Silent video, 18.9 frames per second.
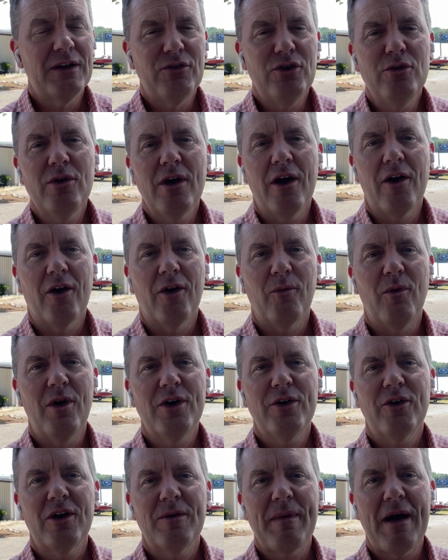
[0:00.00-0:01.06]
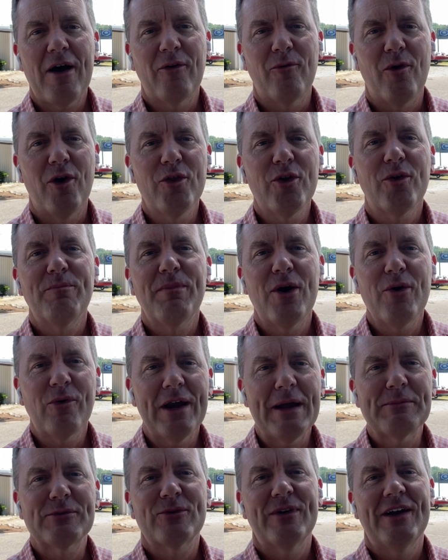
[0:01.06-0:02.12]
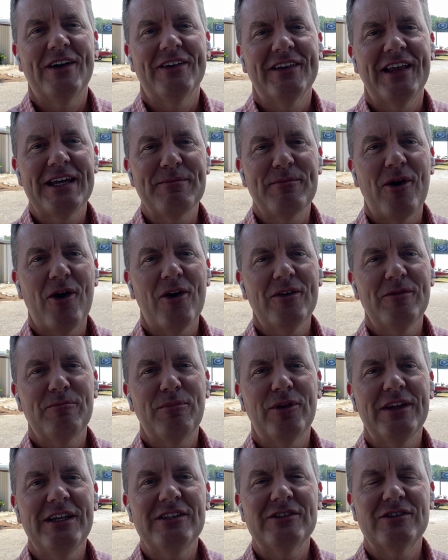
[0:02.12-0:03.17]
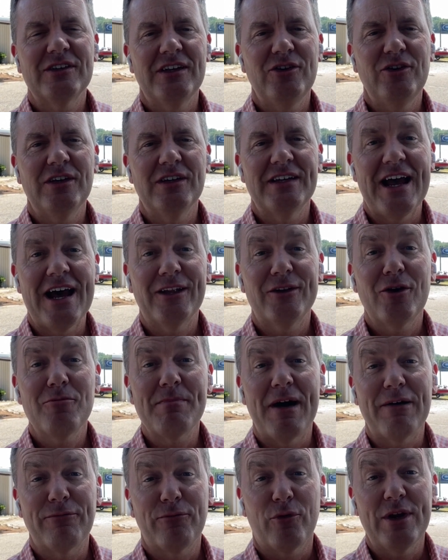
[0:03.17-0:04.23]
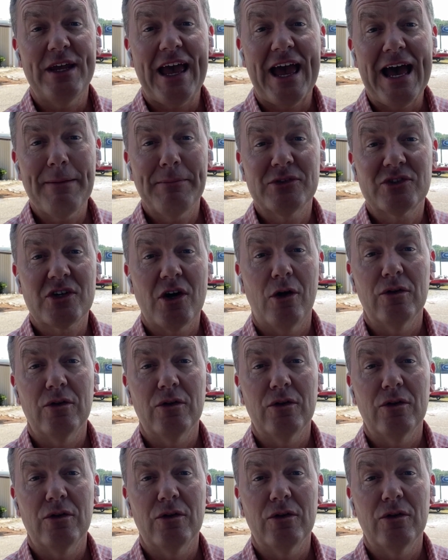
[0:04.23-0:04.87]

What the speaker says: But if you are wondering about other boat ramps around Lake Martin, please, you can download my free app.